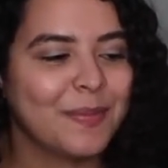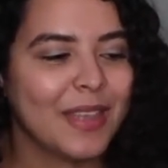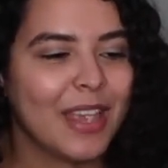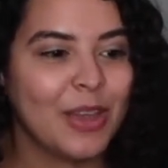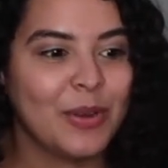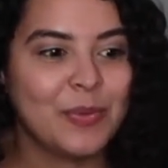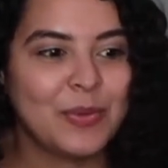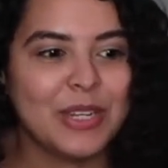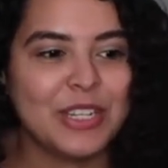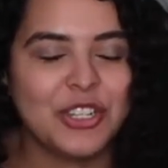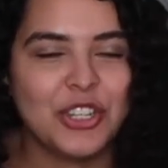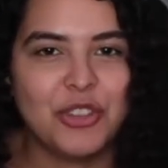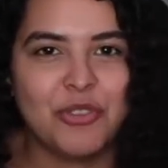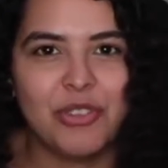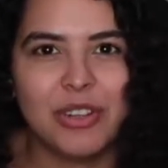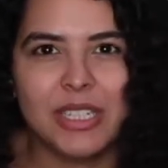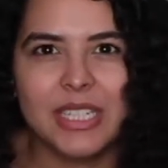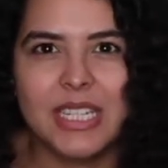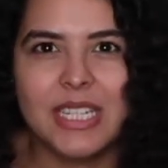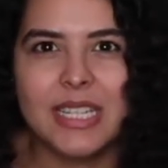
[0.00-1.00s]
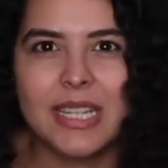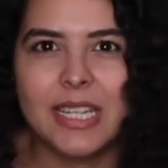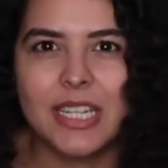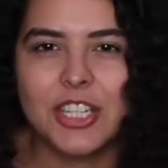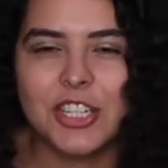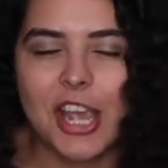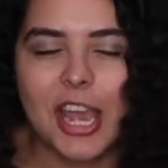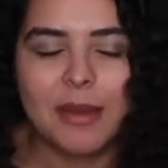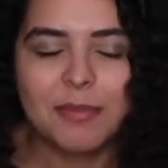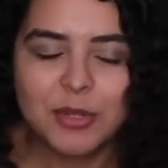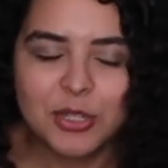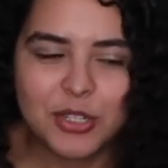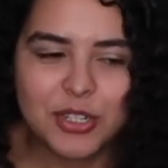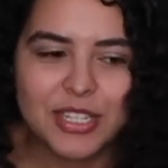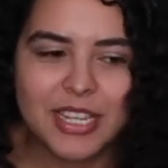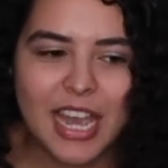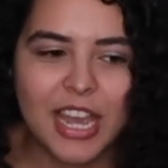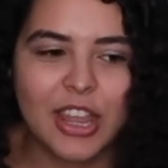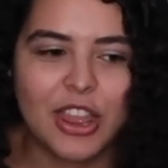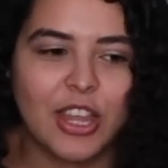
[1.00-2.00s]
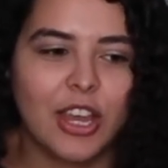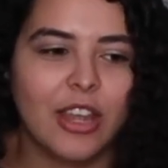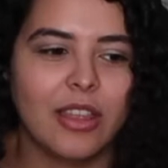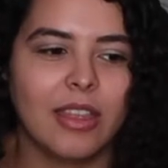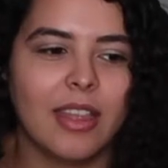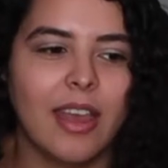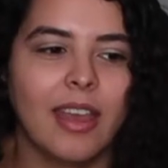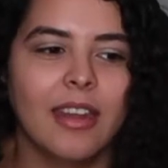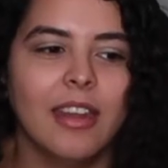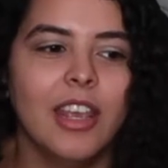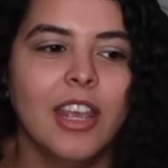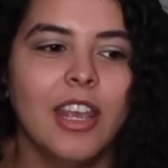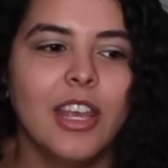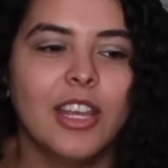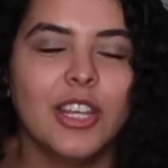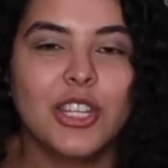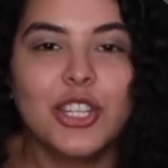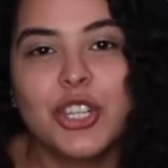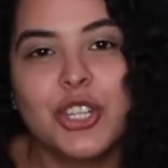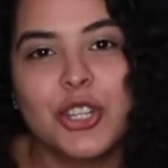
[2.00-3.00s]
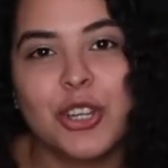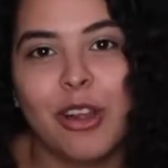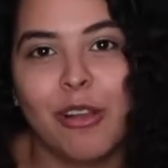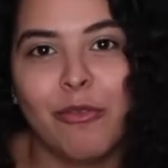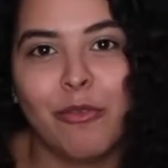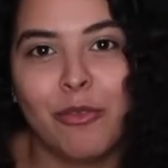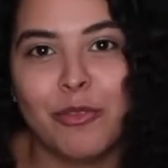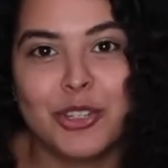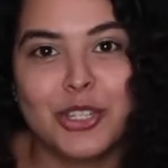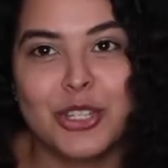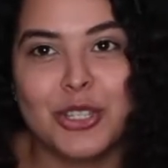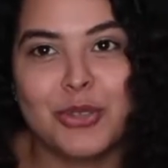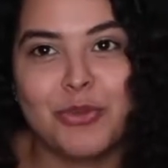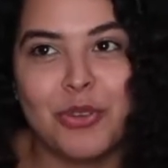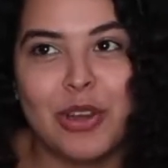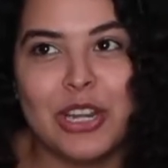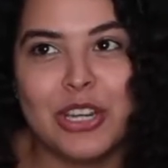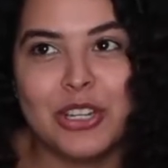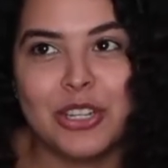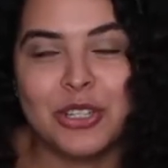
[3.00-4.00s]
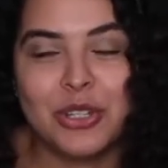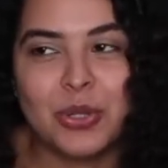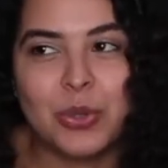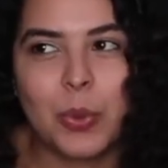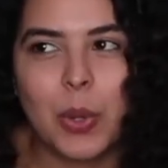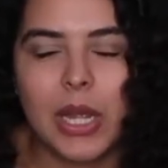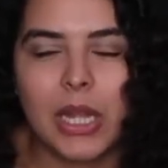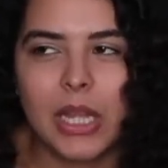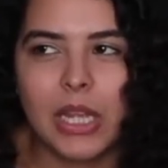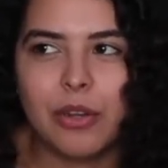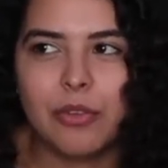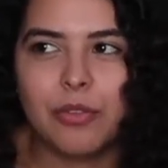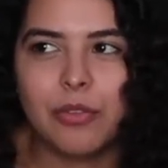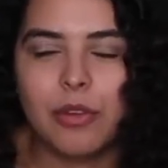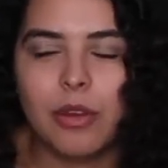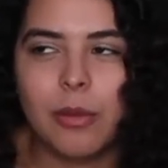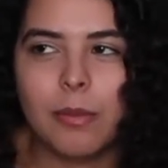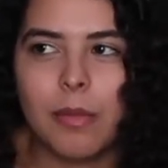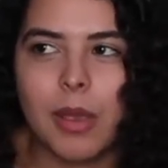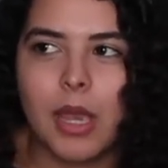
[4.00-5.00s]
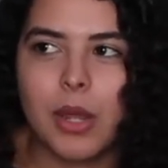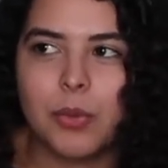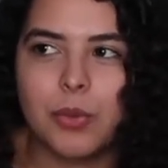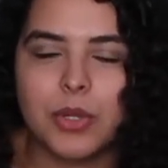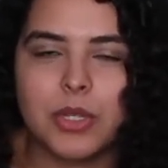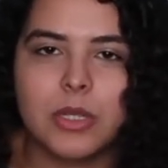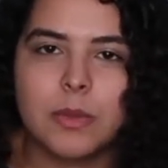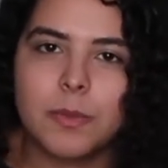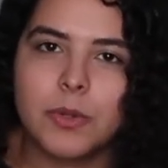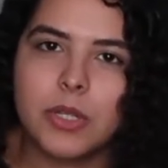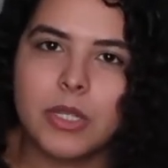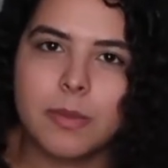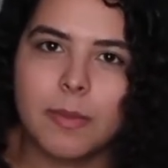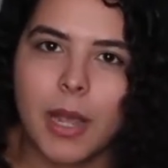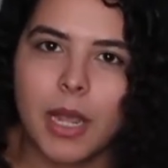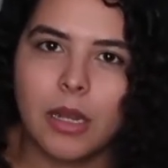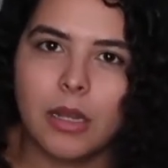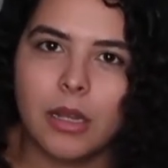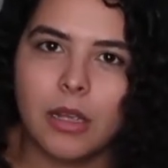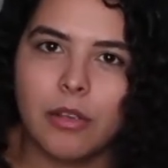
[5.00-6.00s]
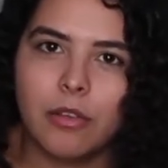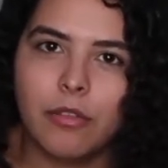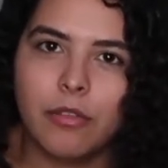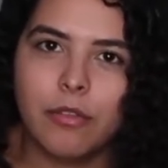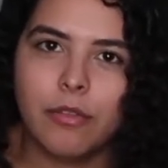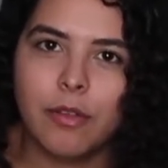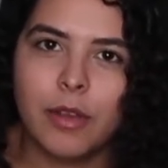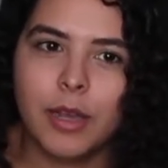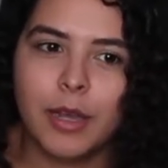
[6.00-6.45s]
And when she released the chapters, I thought that she should have just written Twilight from Edward's perspective.